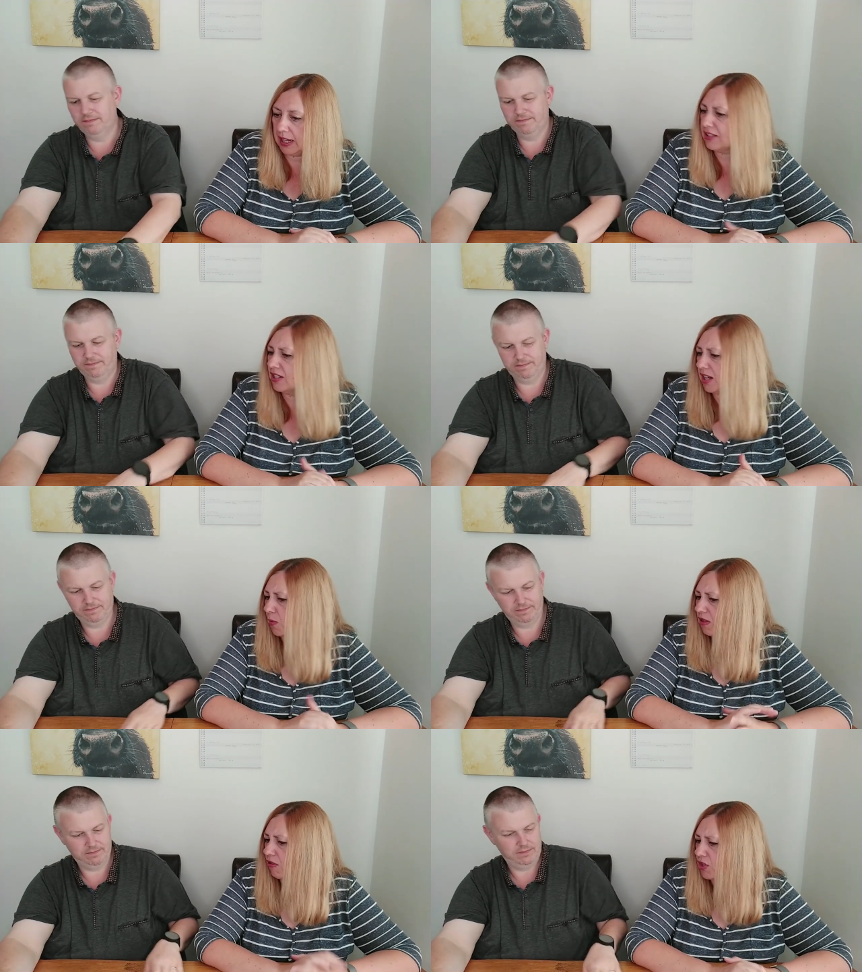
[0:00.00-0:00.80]
Speaker 1: yeah, I
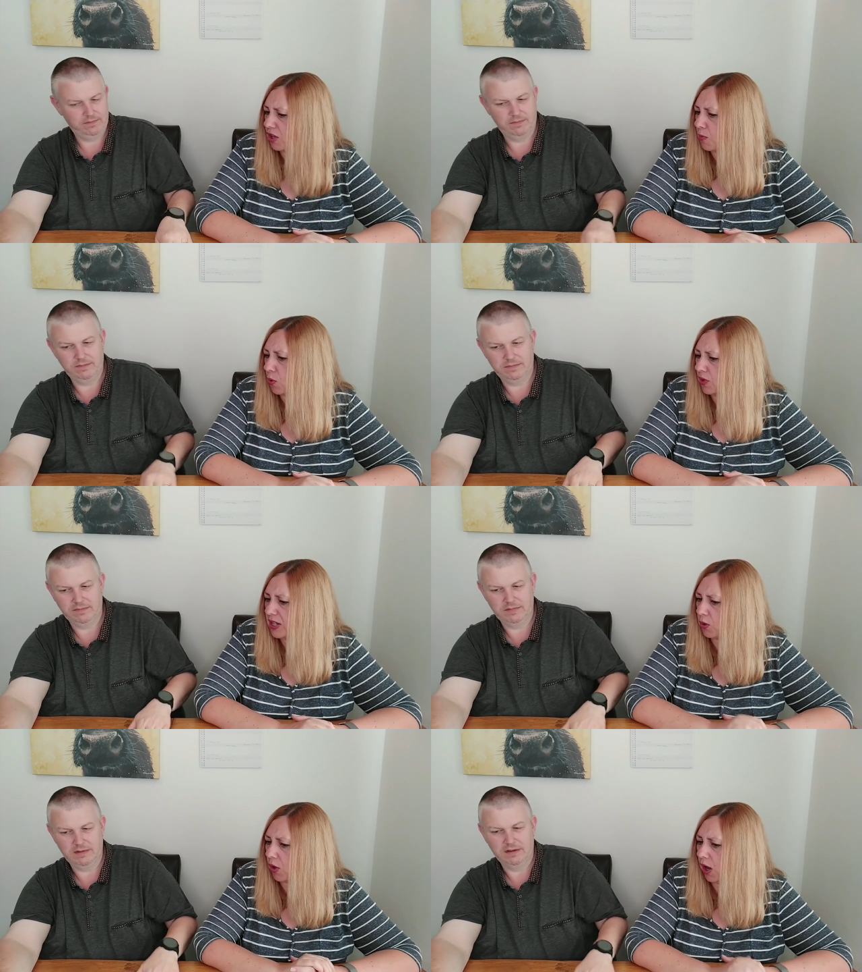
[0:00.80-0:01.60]
didn't know whether I should have
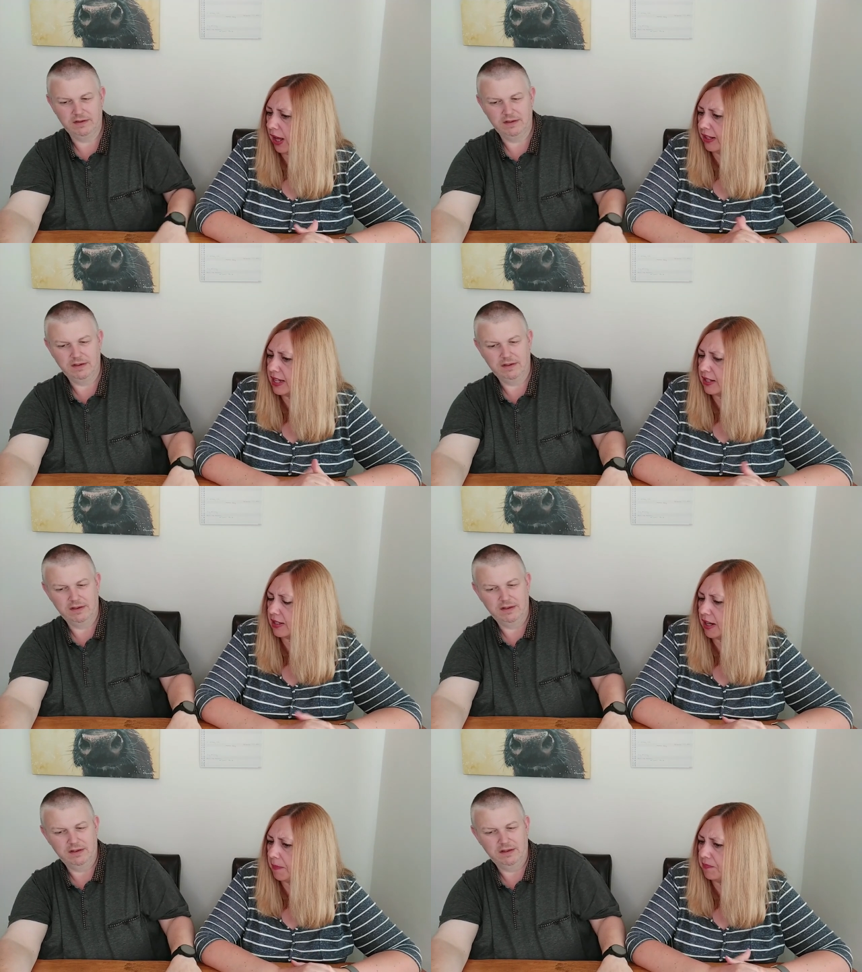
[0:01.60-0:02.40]
bought these or not, hun.
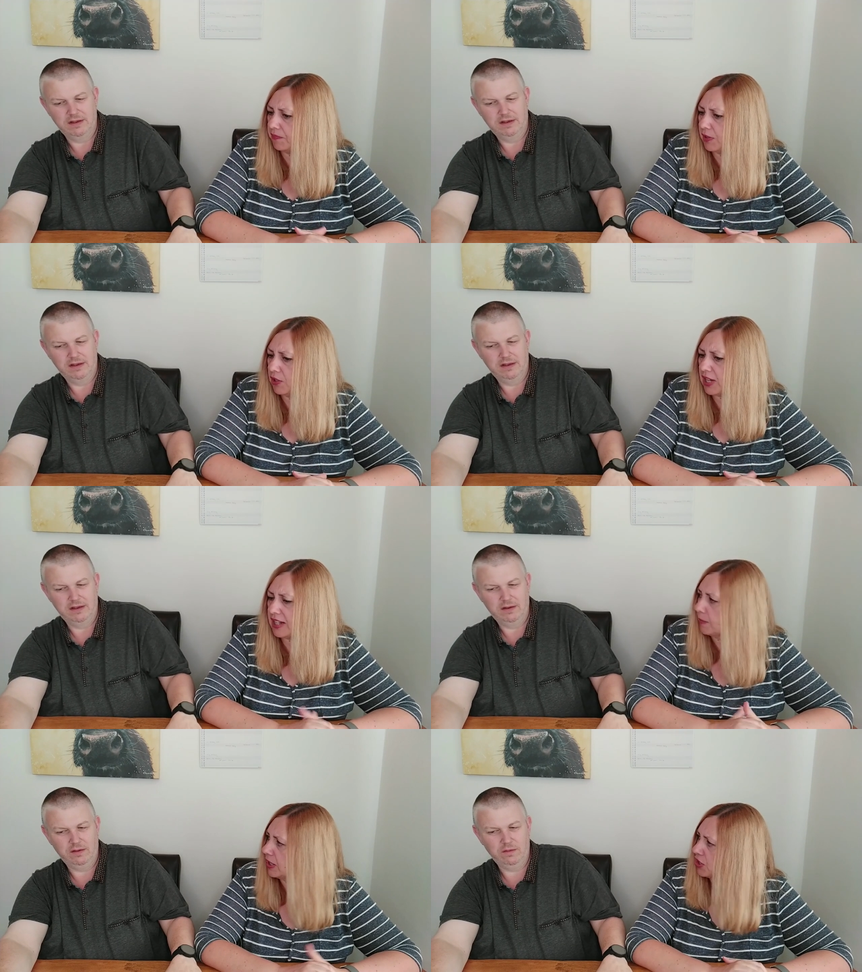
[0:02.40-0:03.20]
It's um, you
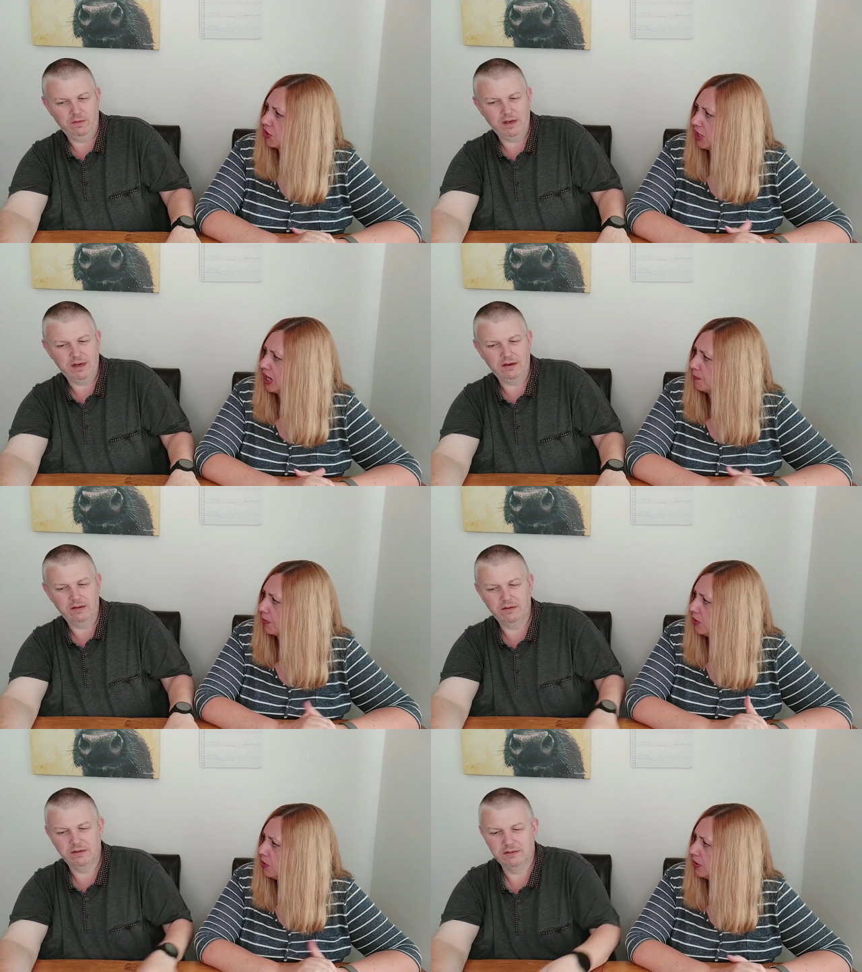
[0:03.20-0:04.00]
see something that's
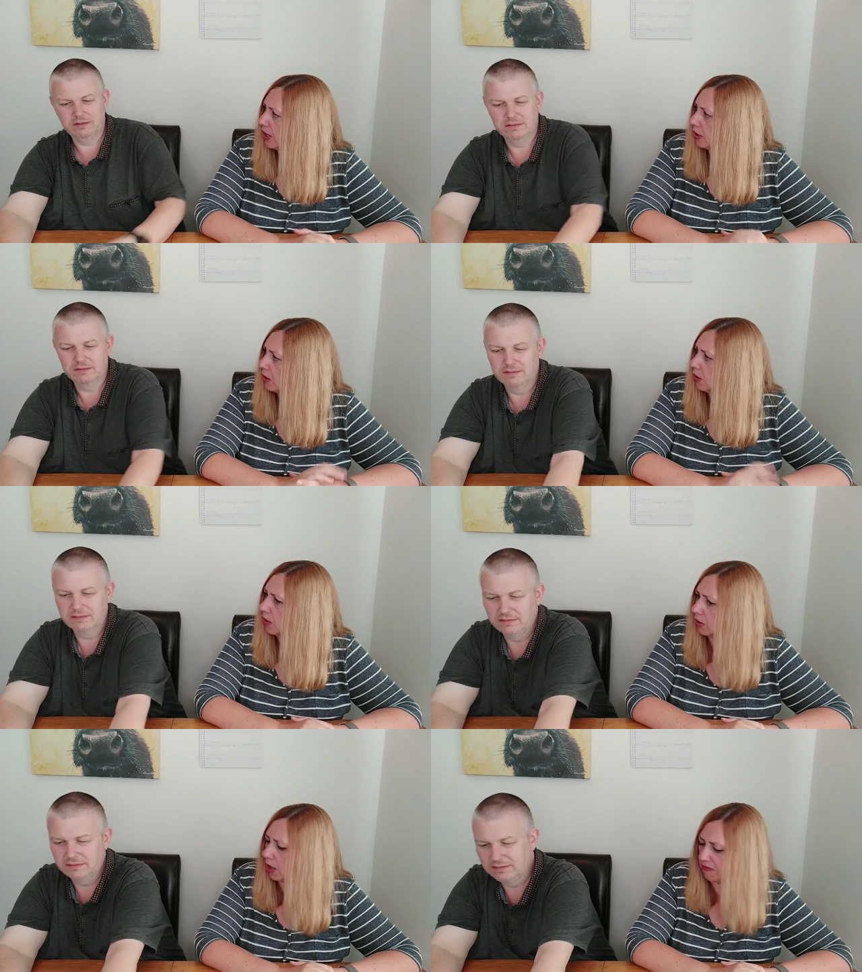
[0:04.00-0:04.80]
Well- cheap and you think,
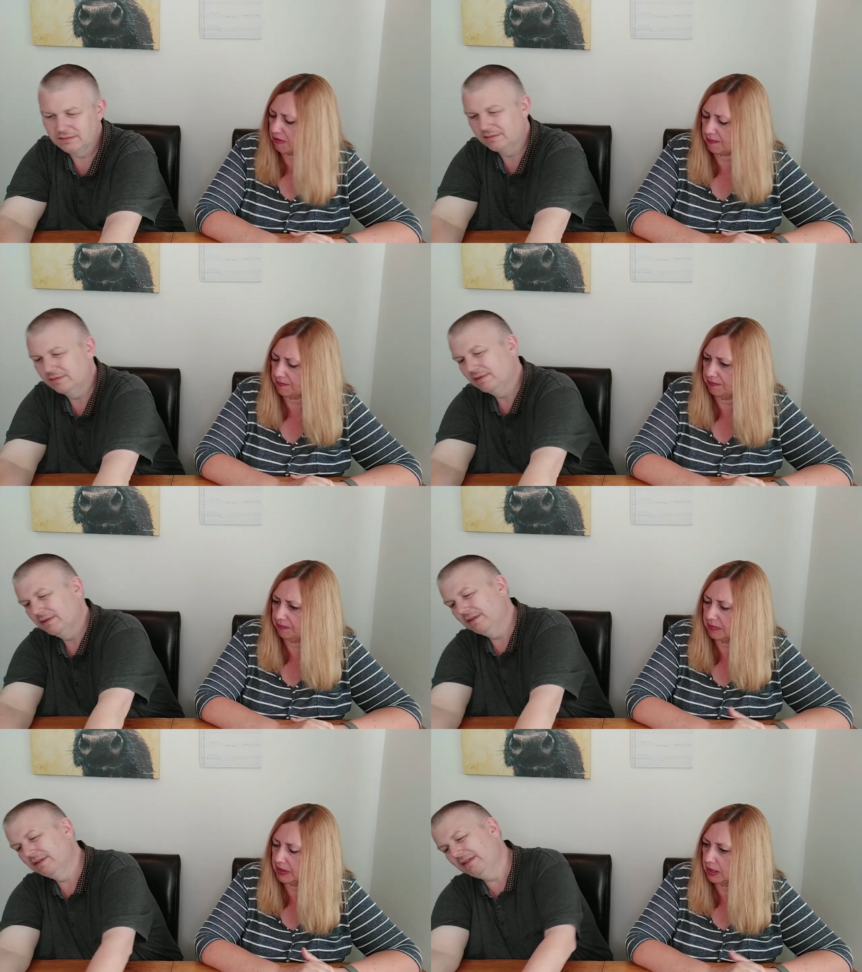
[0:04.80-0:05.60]
oh, I'll go for it.
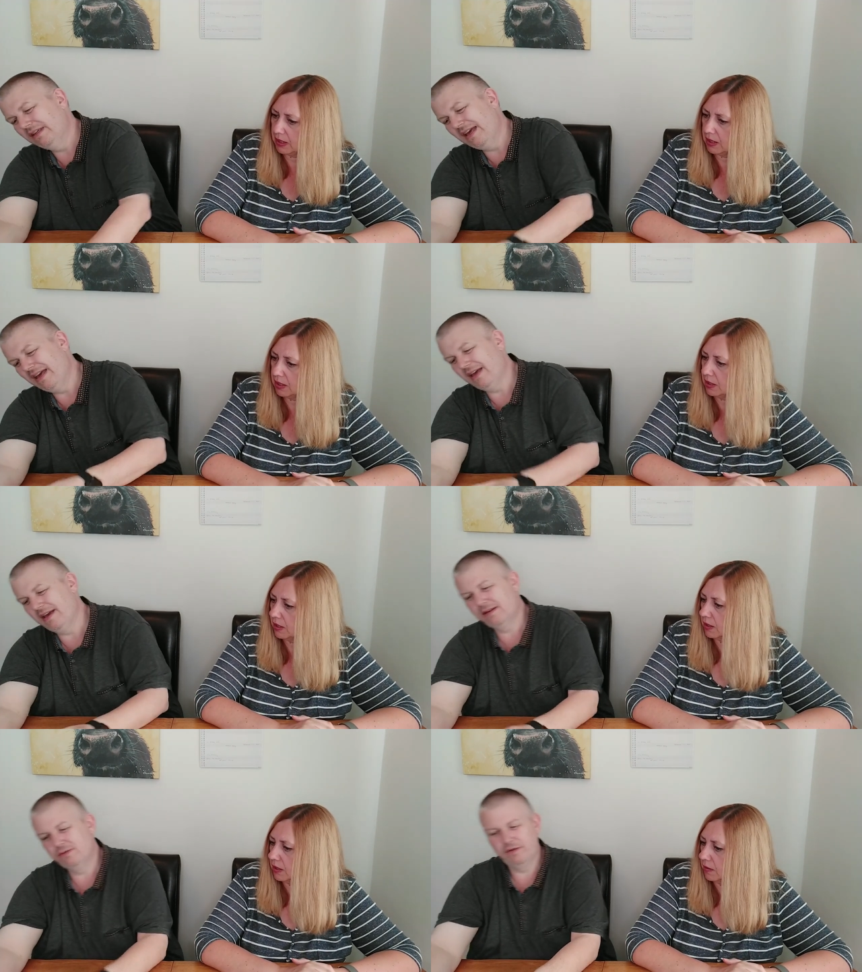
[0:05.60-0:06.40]

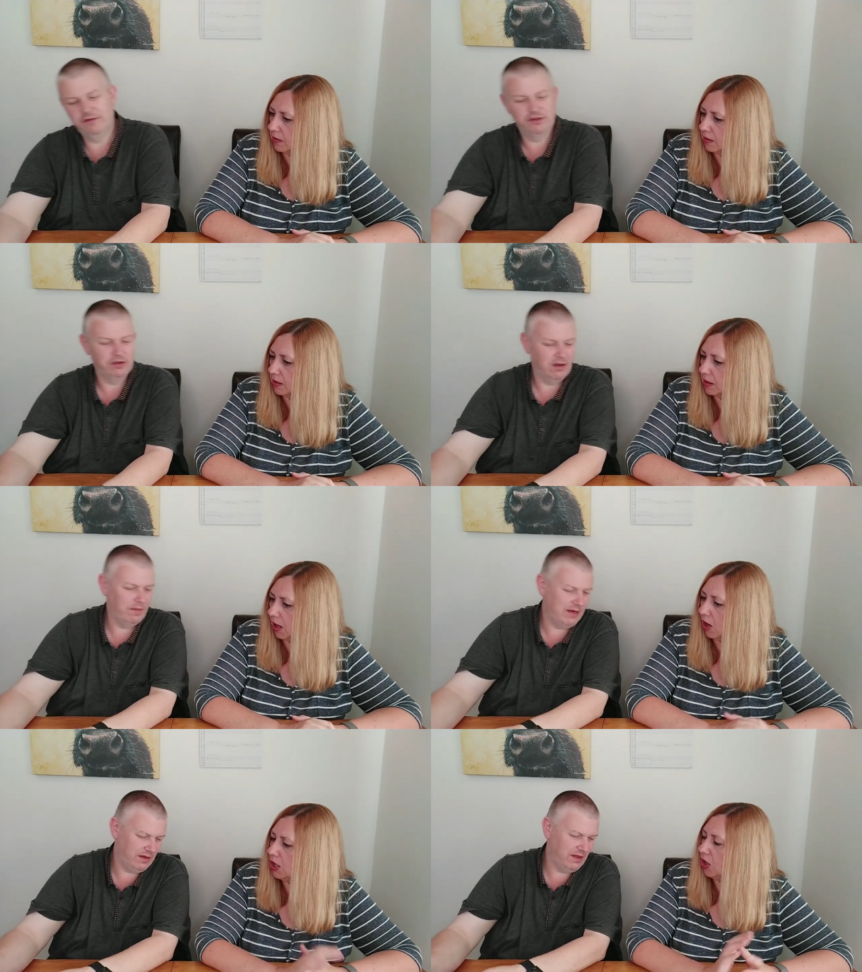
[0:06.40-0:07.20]
Speaker 2: Yeah, it's worth a
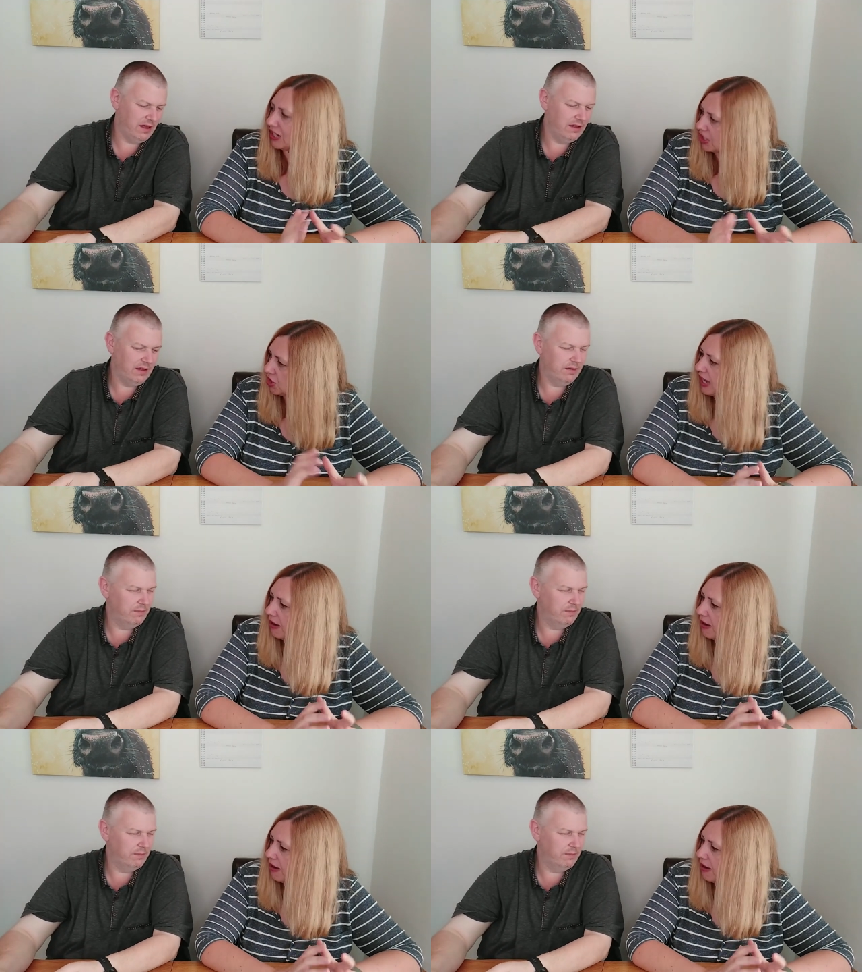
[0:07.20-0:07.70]
shot. I mean, i like a